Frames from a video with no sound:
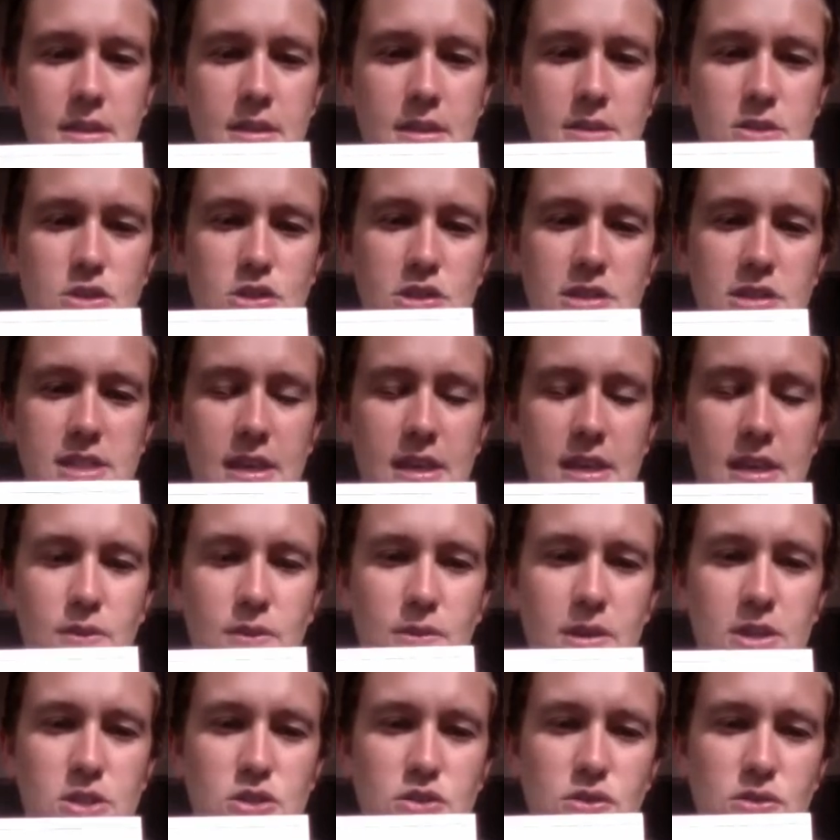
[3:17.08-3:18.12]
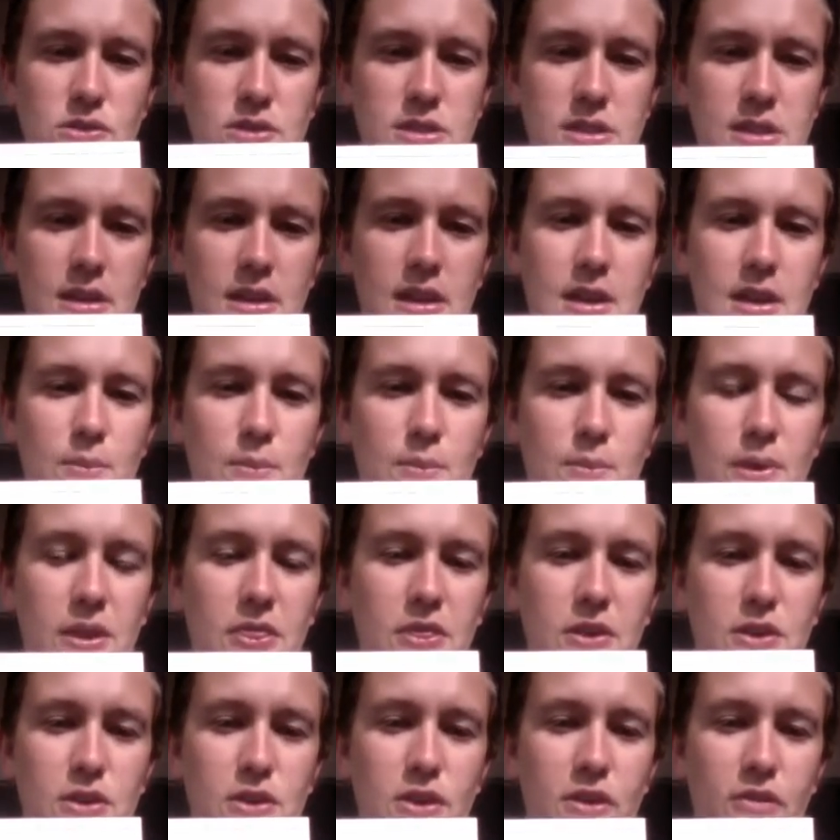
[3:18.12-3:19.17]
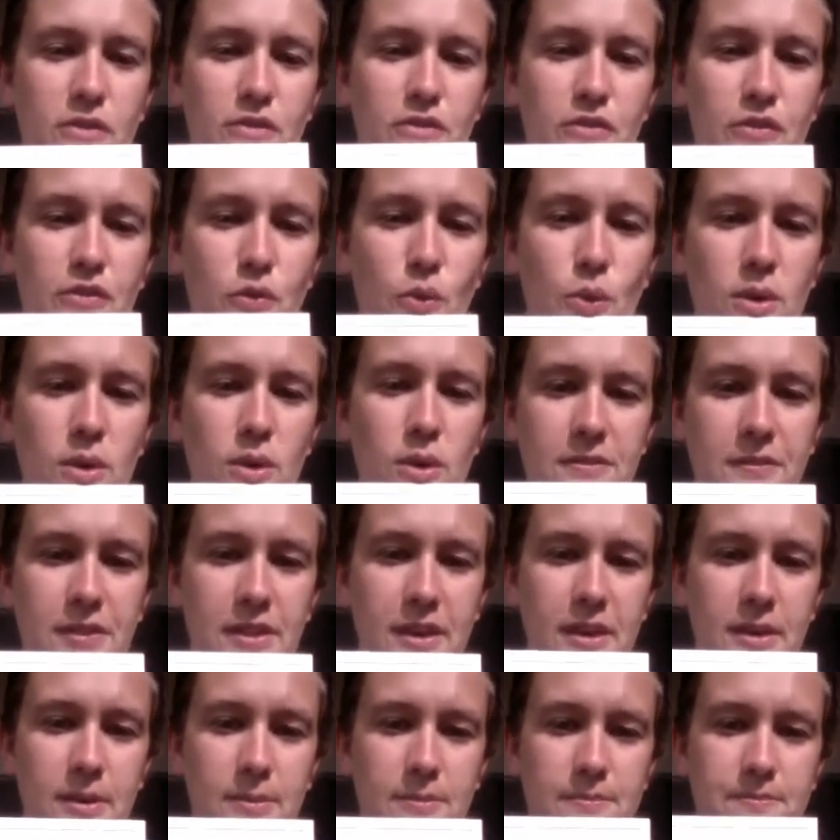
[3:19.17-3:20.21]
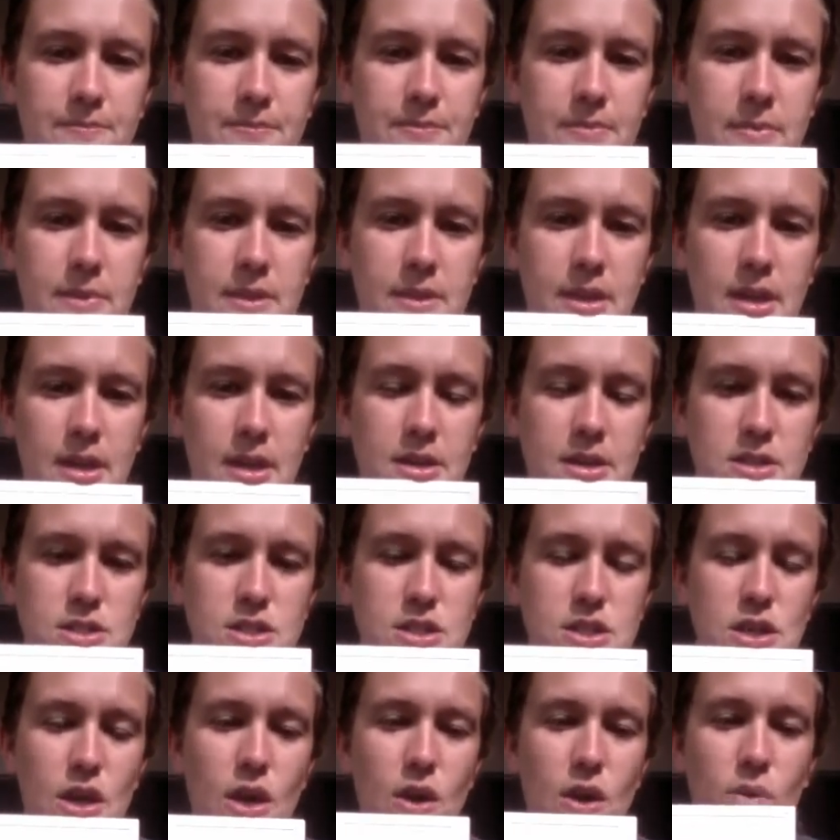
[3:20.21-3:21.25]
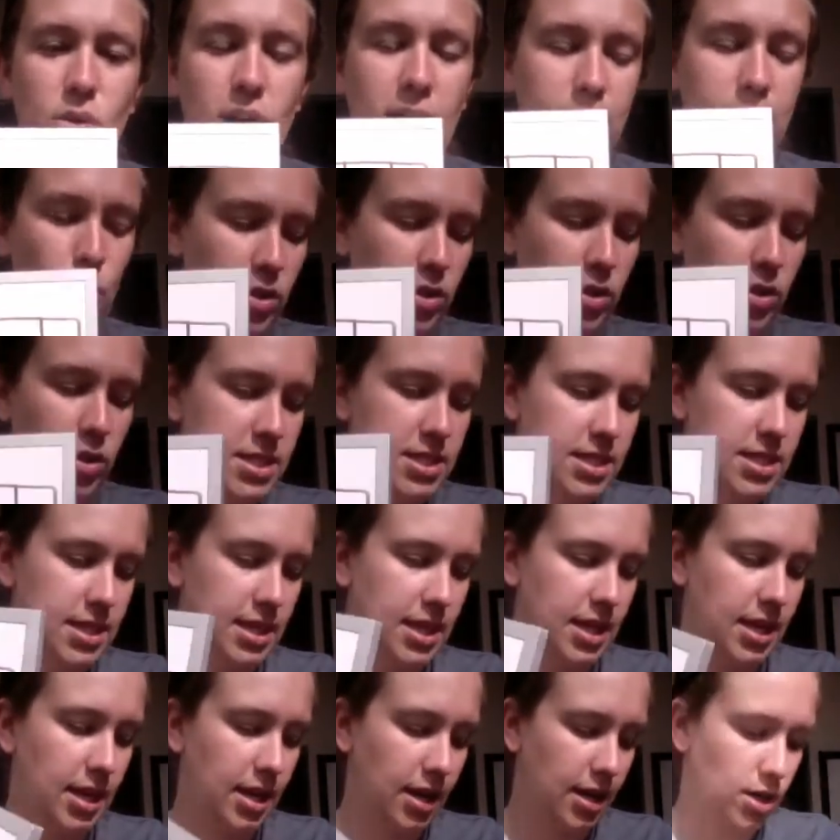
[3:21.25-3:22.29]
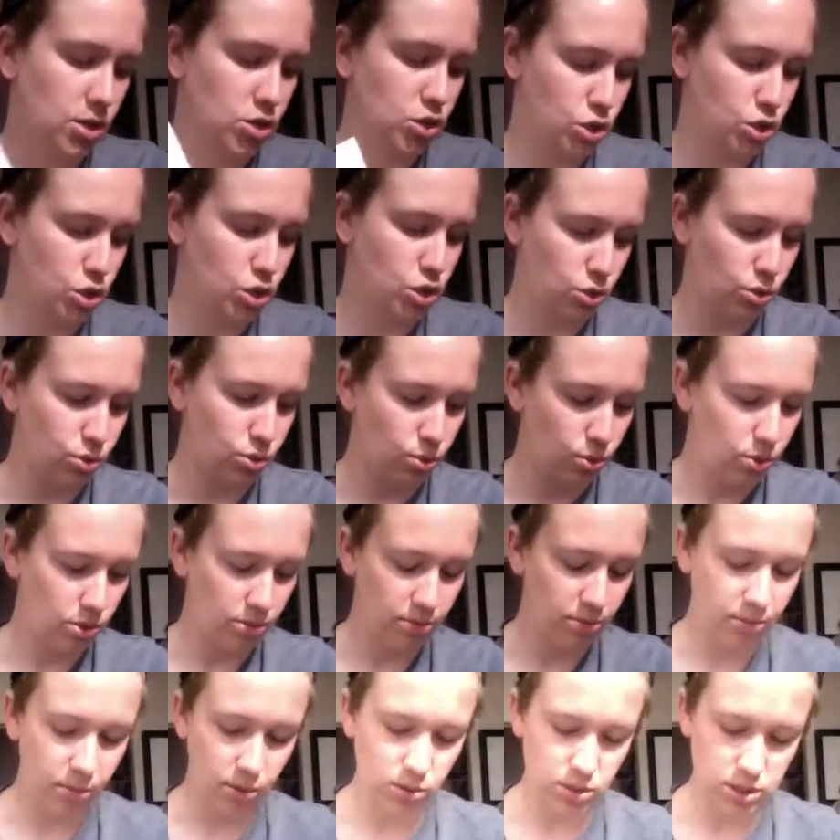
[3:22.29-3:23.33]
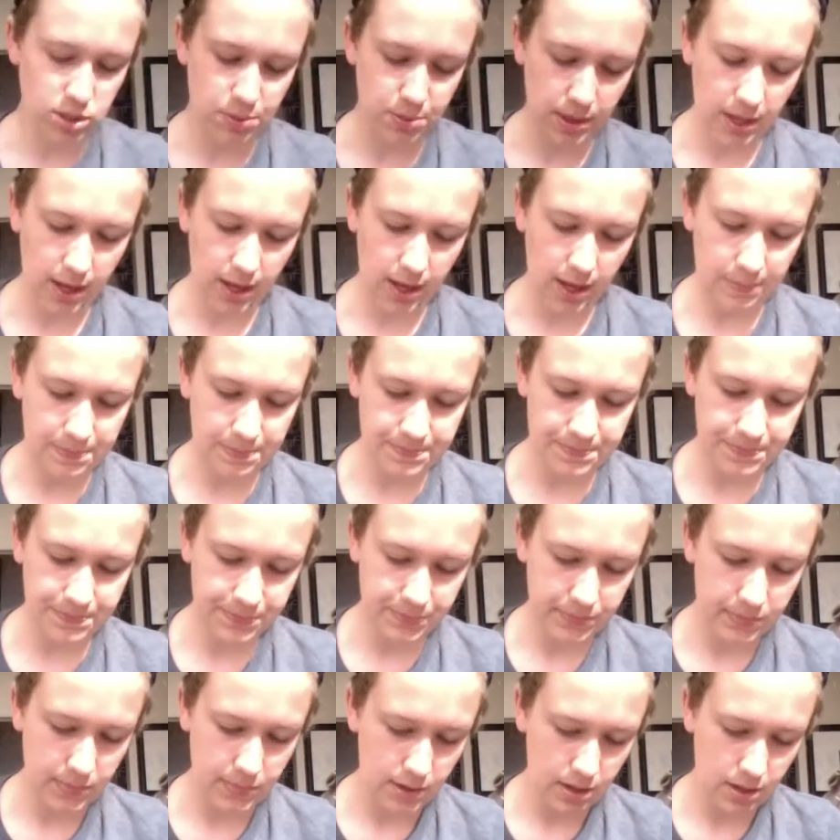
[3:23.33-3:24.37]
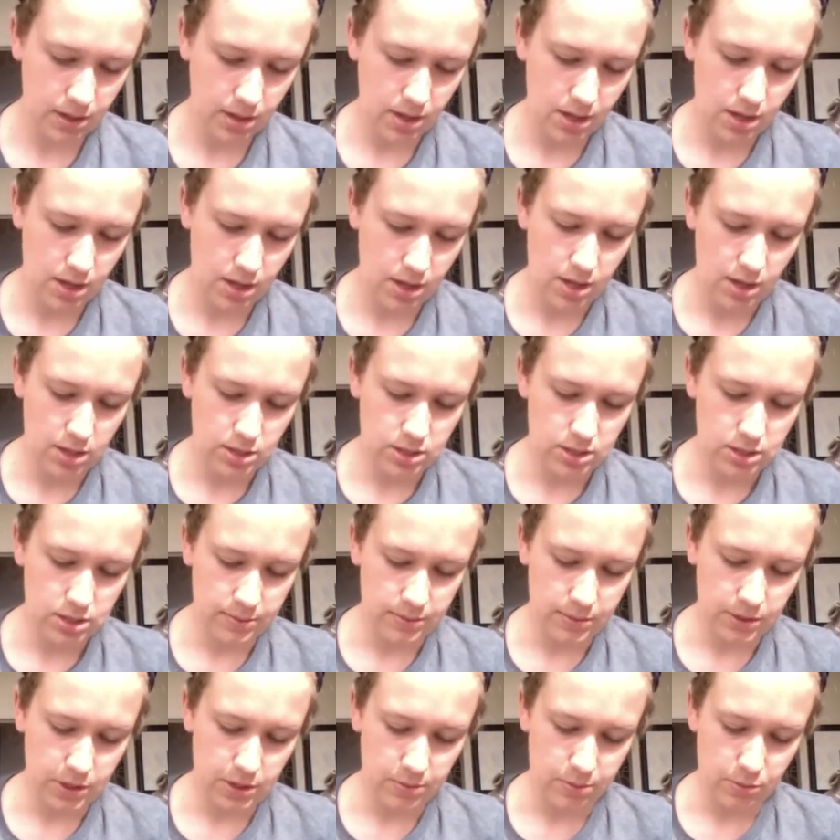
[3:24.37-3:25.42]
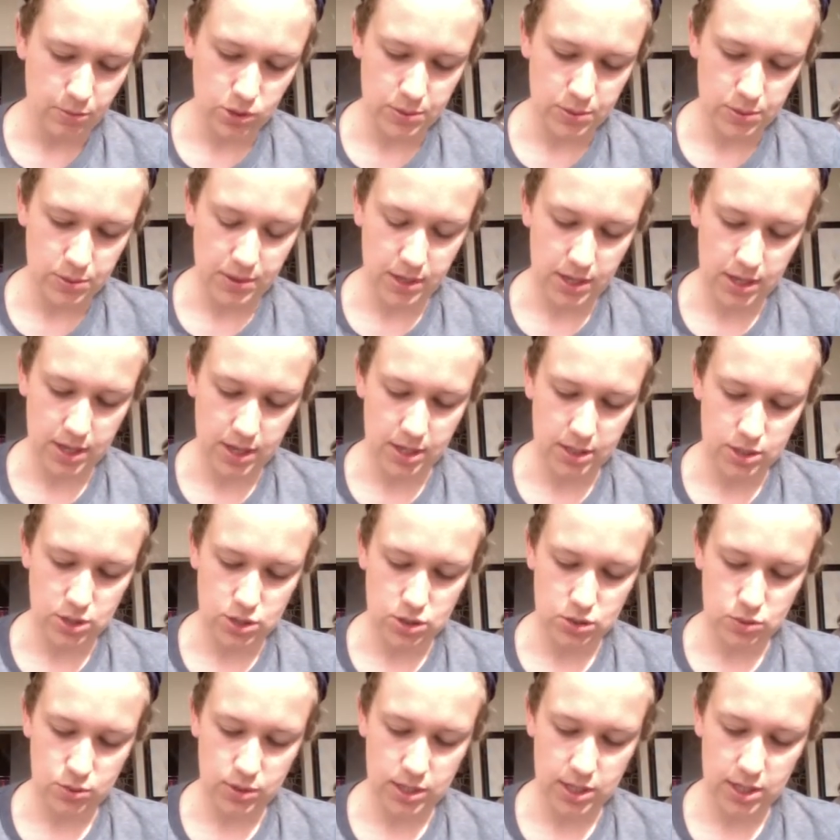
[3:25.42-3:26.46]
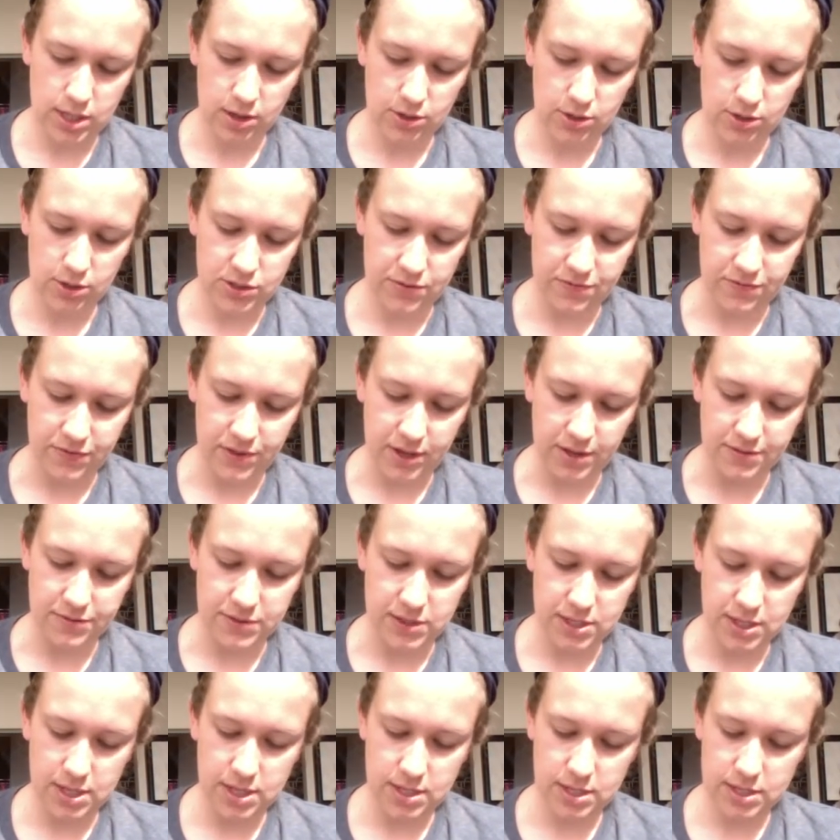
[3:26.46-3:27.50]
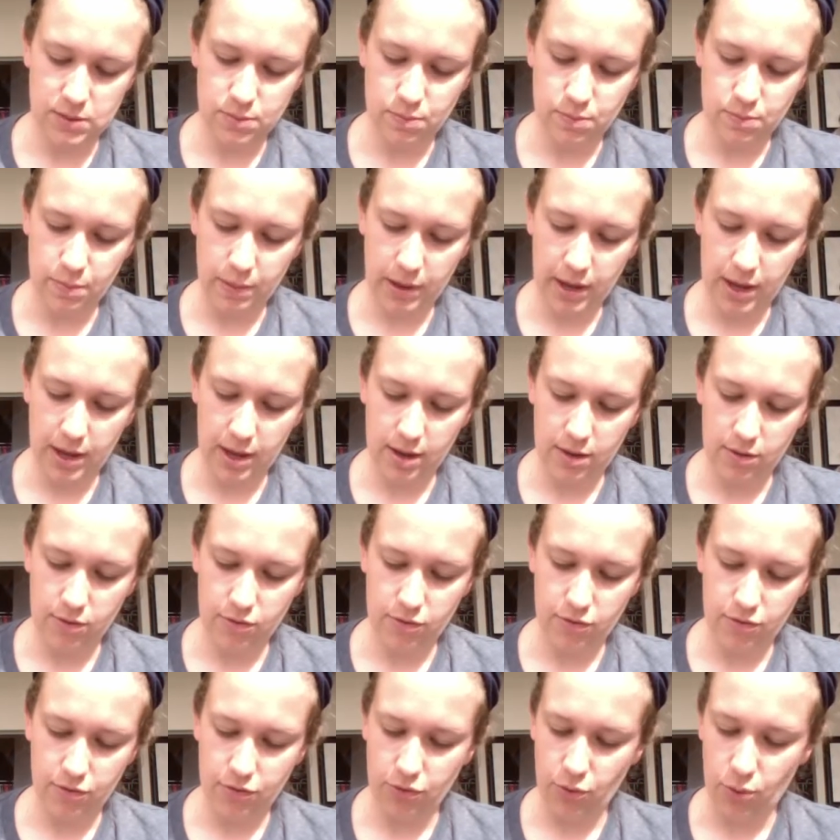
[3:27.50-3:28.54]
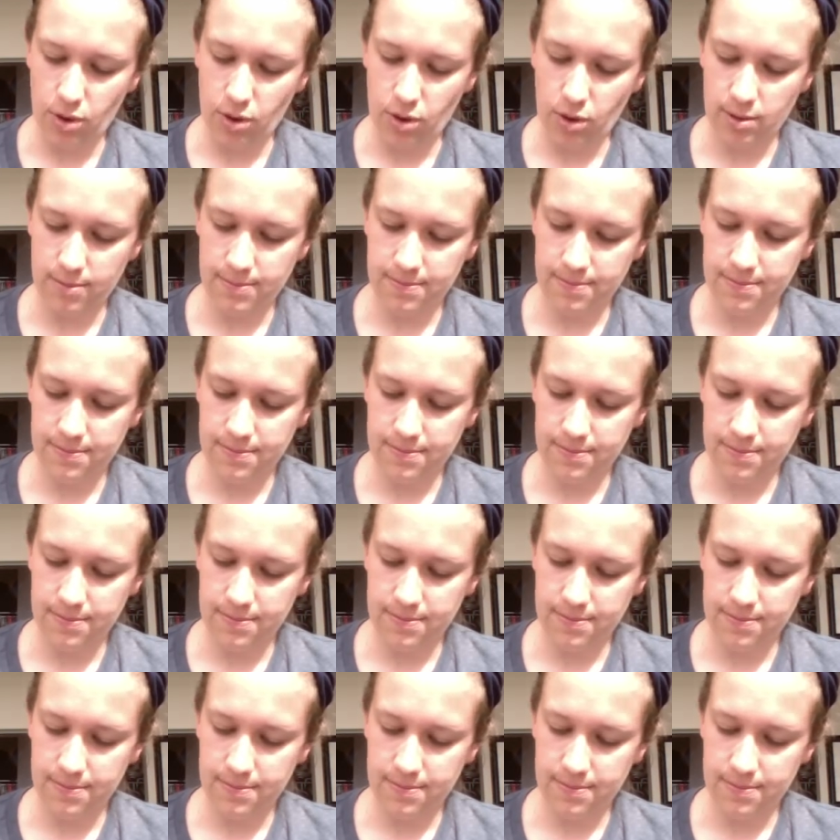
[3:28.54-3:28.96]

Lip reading: just like Rachel's. But there are 4 of them. So I'm going to need to multiply. So I'm going to multiply $20.05 by 4.